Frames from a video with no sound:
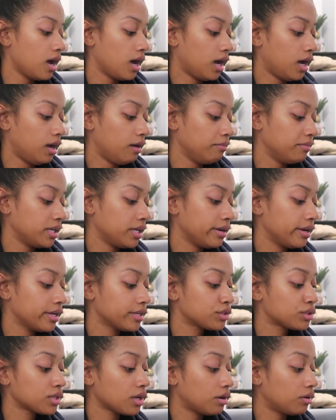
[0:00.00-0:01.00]
um
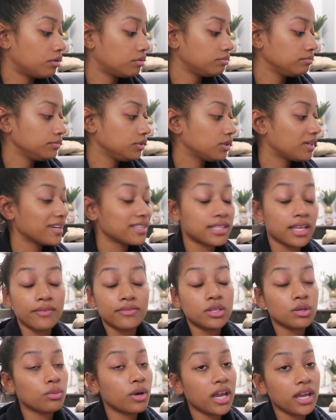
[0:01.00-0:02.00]
so you guys
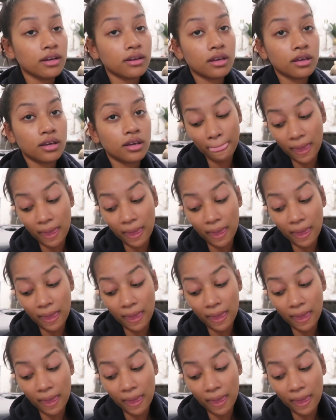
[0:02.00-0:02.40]
have to wait